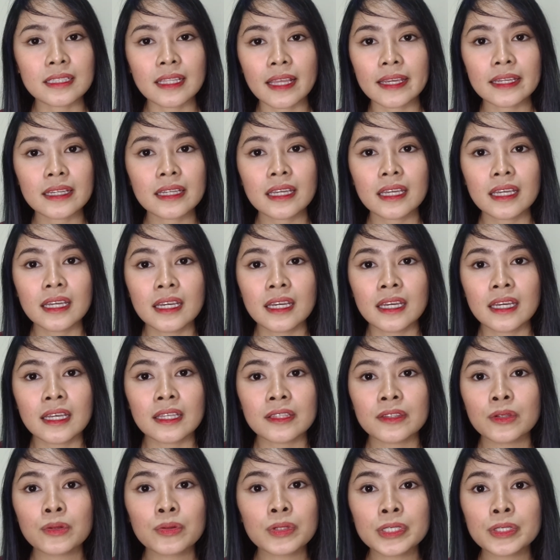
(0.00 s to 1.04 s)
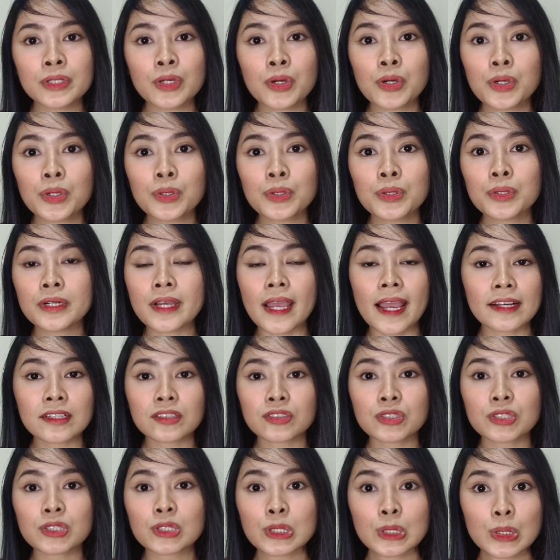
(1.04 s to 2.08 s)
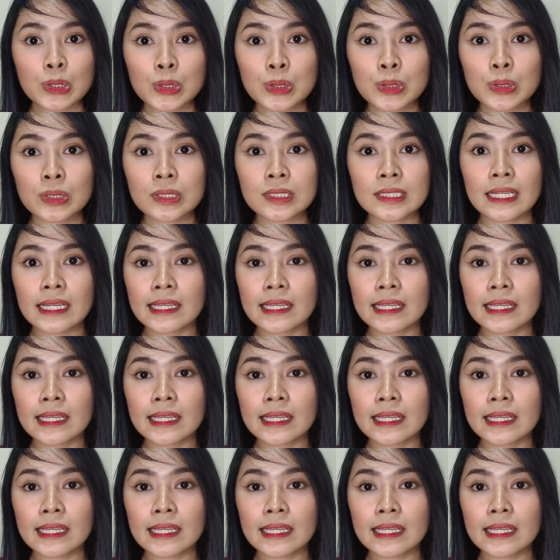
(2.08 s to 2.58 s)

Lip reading: Like there were no extra screws,